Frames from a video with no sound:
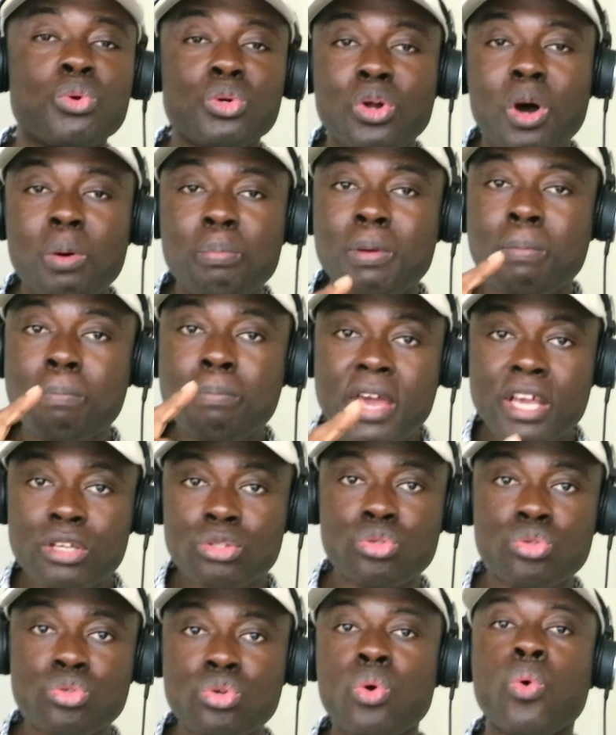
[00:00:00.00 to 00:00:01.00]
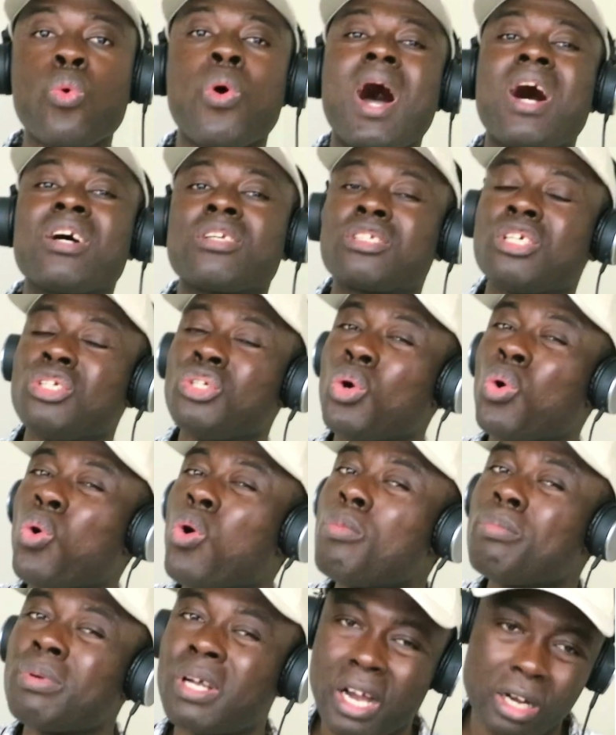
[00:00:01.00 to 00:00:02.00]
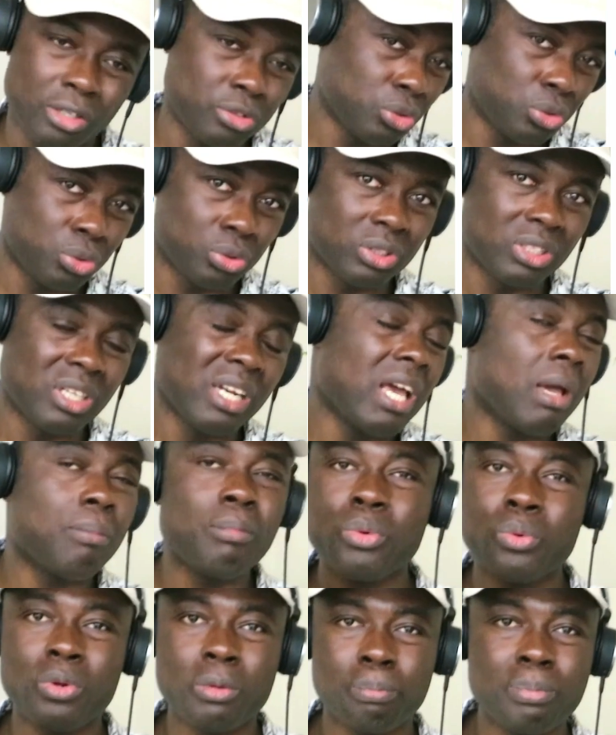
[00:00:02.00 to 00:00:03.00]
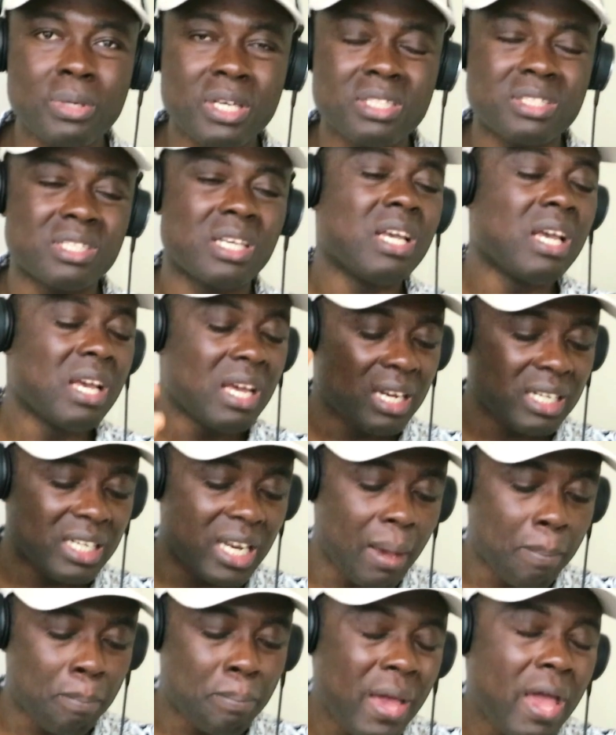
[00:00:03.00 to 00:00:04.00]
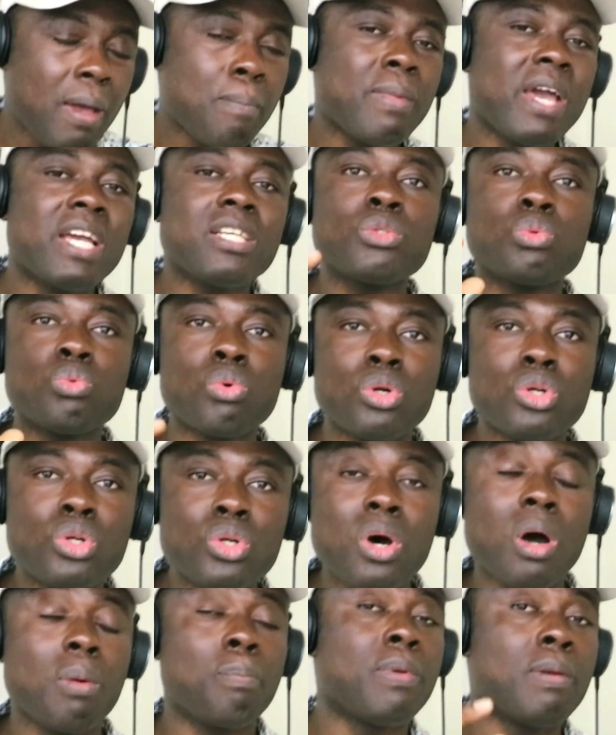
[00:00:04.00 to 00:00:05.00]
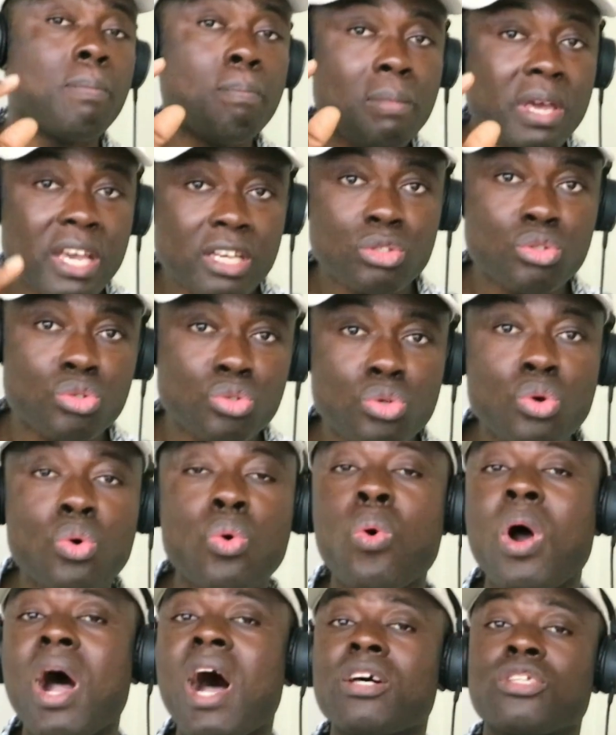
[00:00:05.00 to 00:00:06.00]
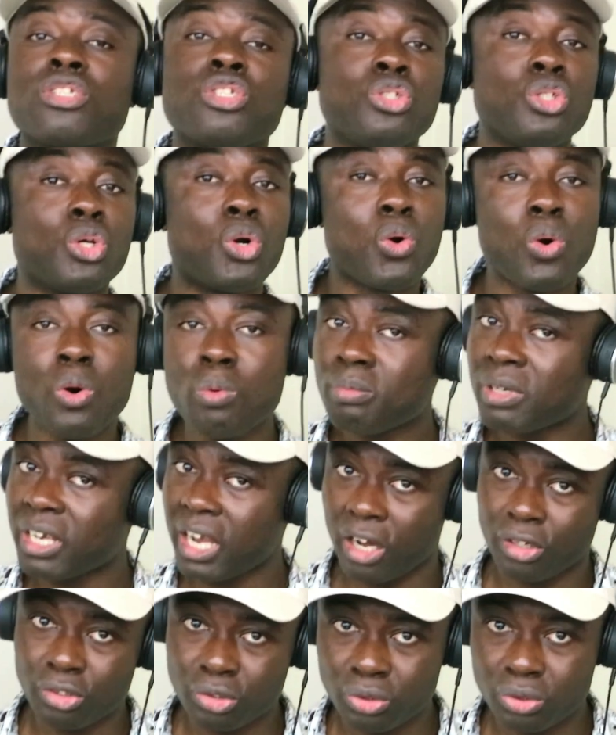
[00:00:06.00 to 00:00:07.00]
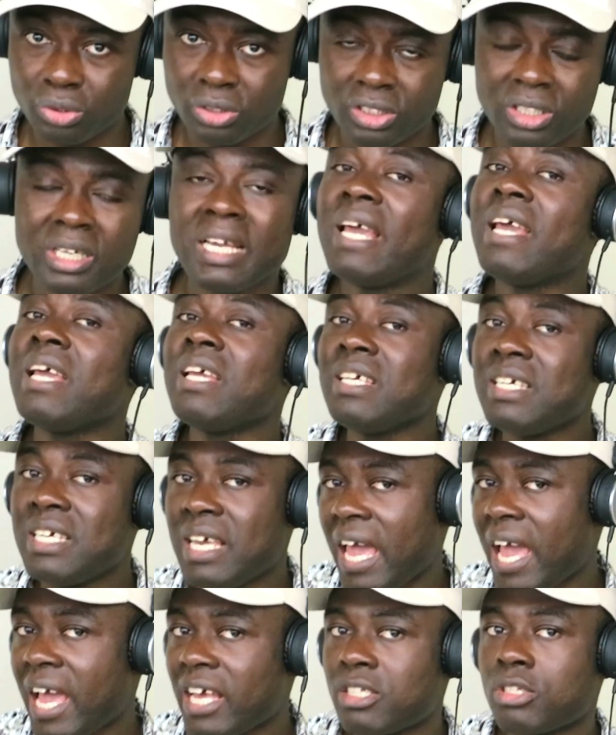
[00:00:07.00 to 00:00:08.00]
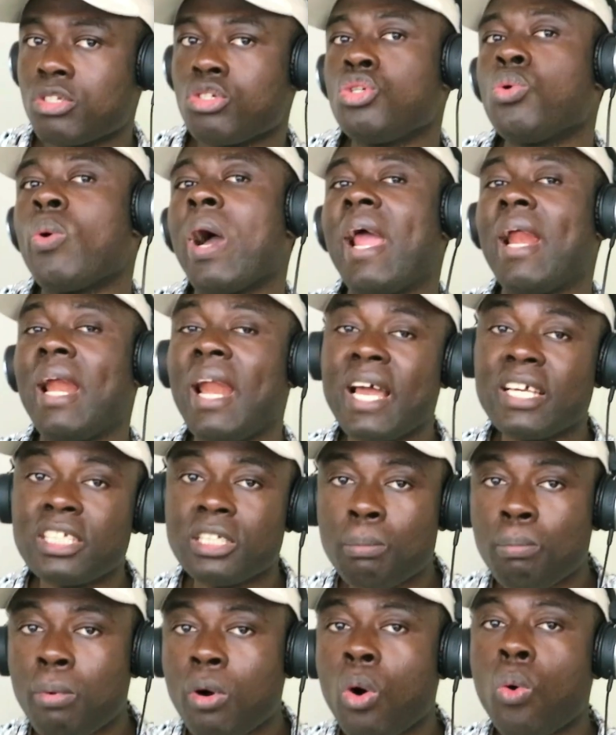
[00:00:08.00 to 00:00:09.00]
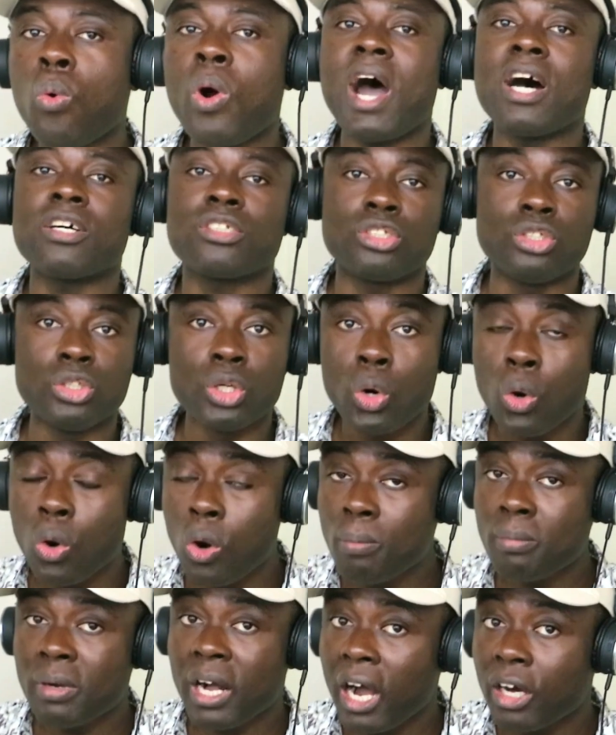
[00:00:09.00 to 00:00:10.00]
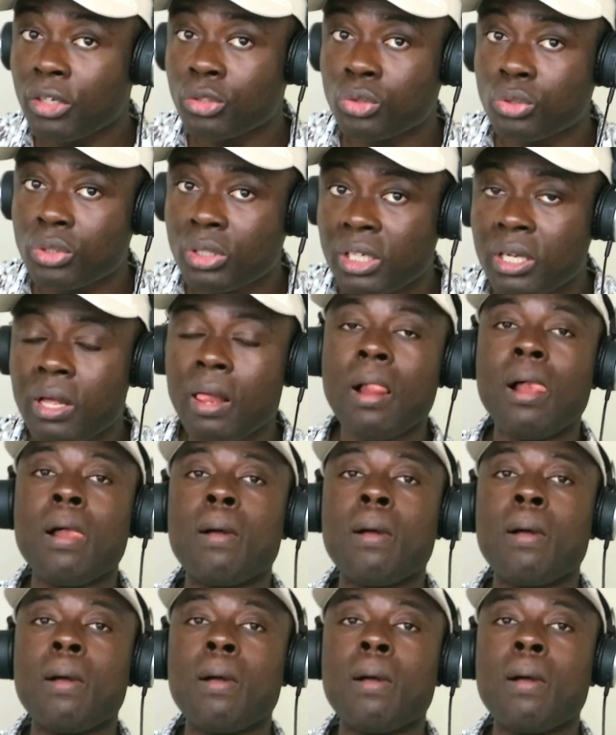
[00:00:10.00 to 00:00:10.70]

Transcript: will not be made to you whilst in your home country. Let me repeat. The payment will not be made to you whilst in your home country. Yes, you are eligible whilst in your home country,